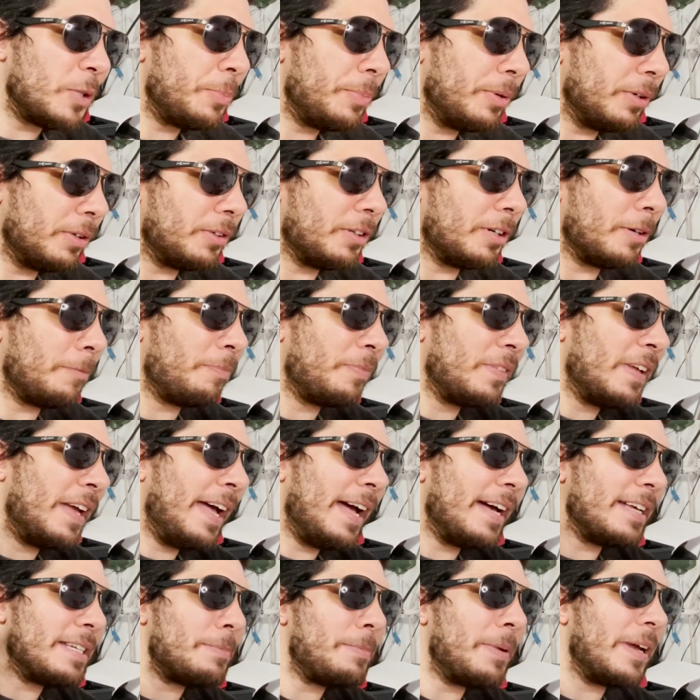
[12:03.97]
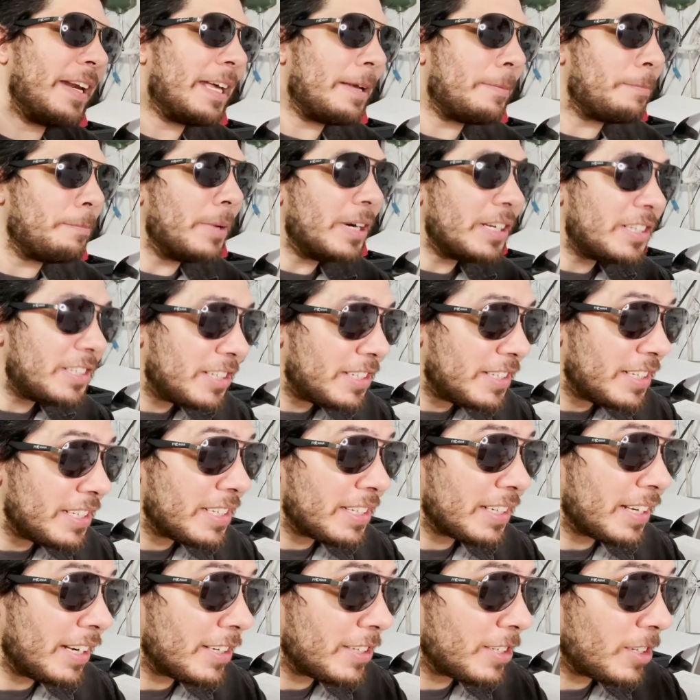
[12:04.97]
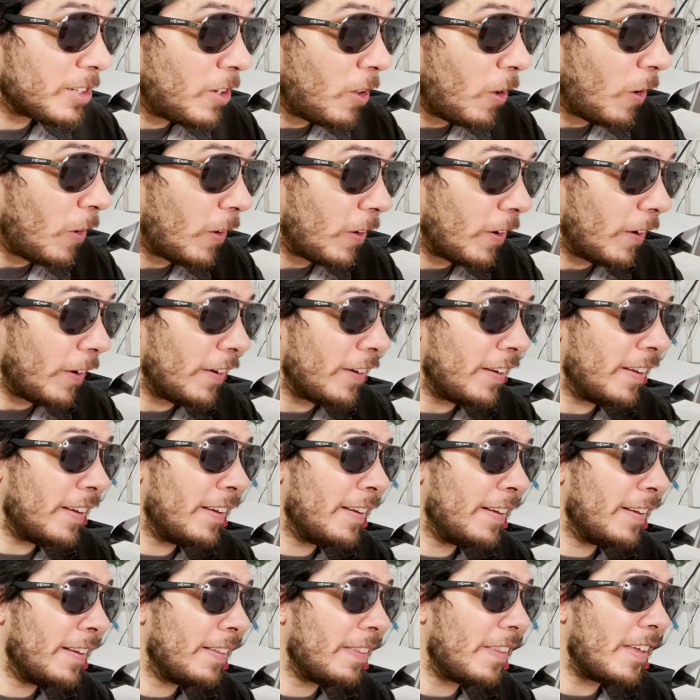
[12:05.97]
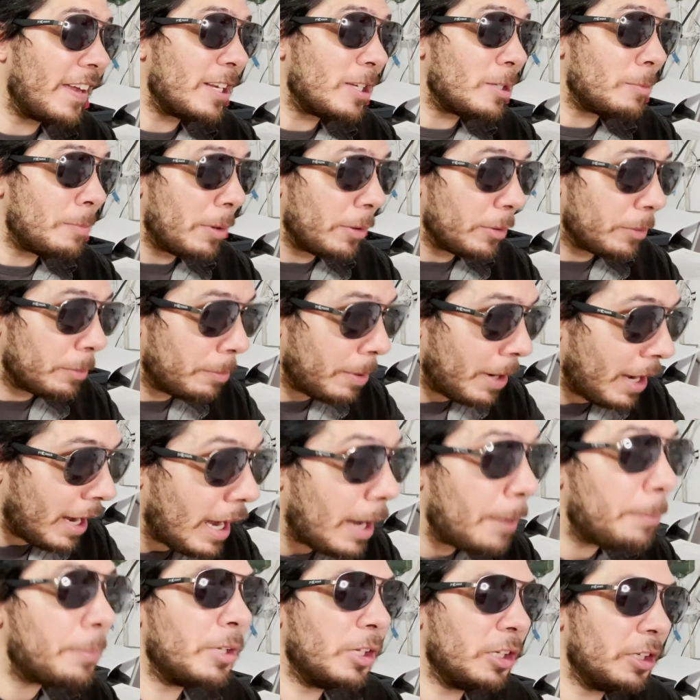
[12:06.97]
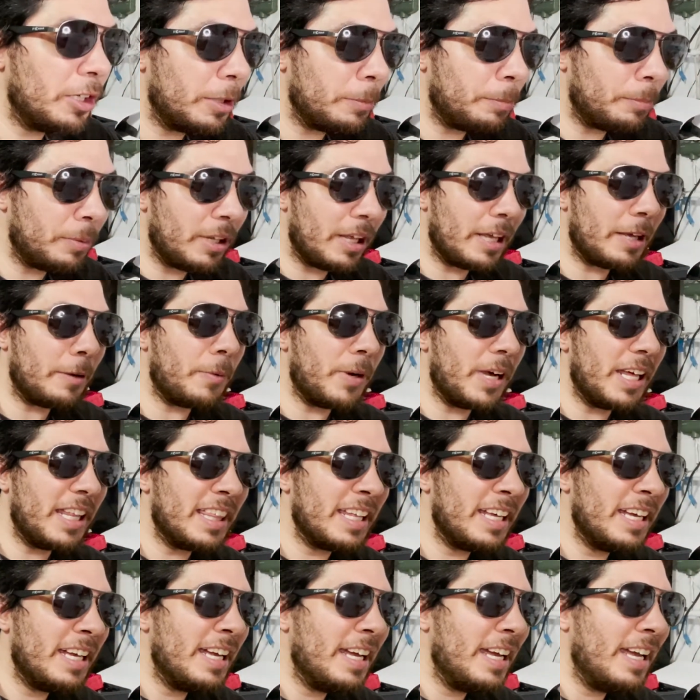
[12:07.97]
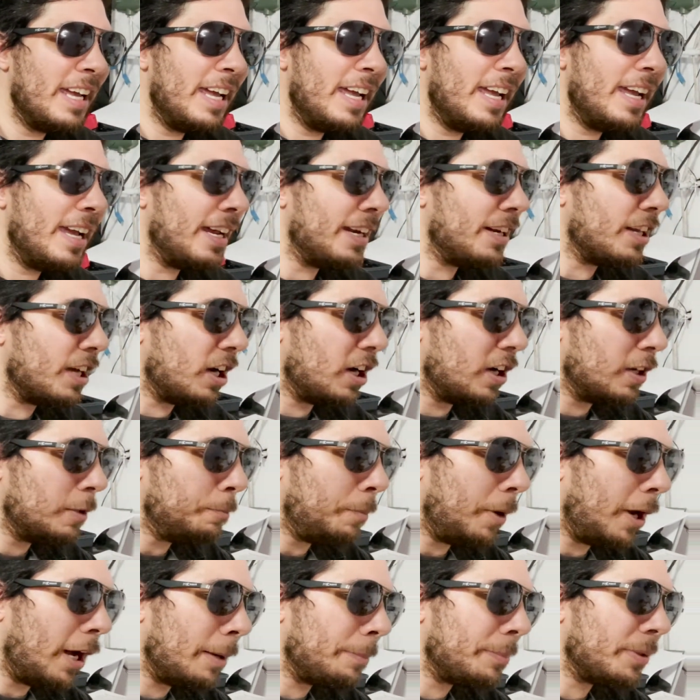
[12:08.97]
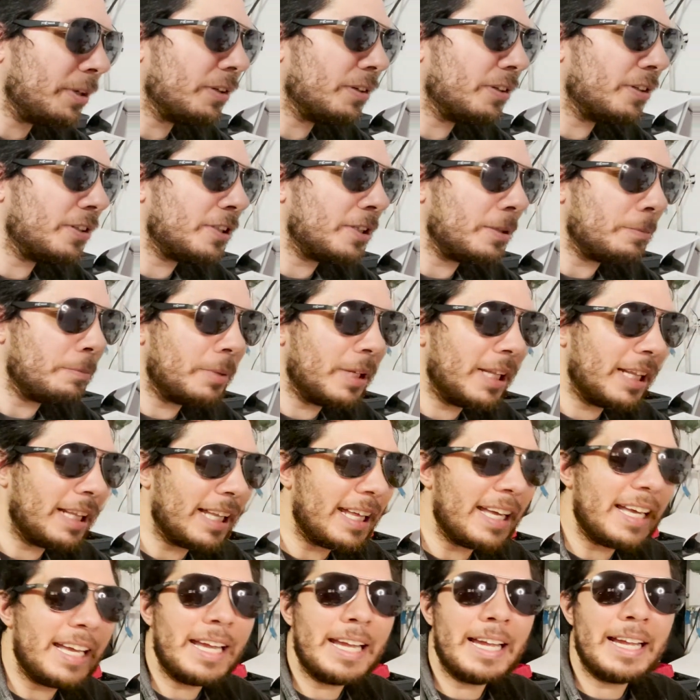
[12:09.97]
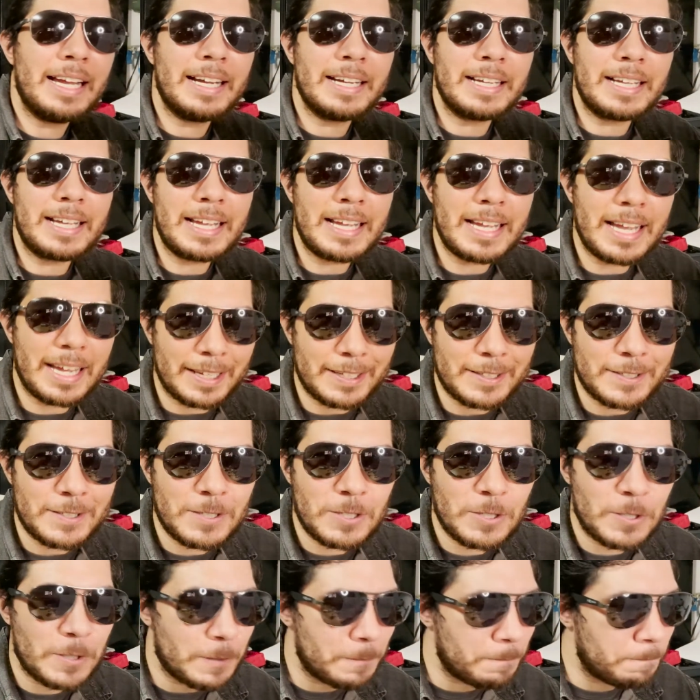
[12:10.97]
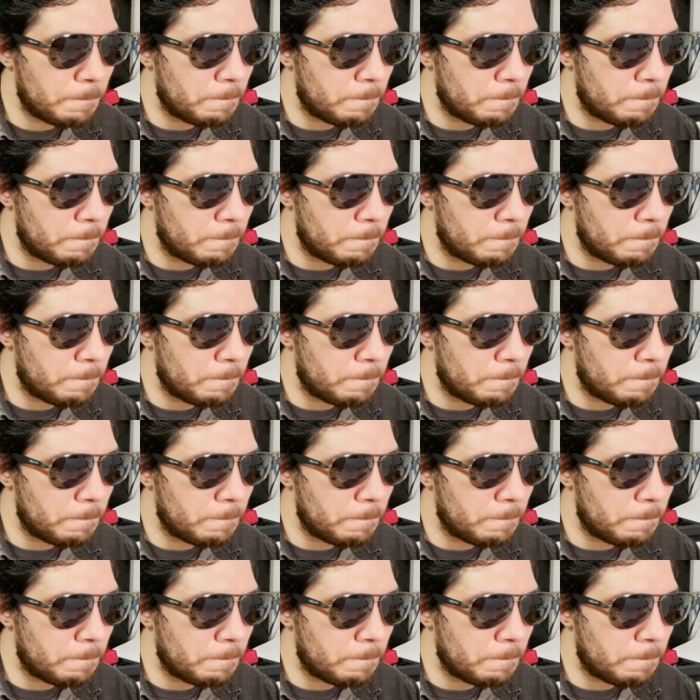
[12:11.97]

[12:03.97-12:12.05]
Pilgrim has been a much discussed card that is both popular to play with and unpopular to play against.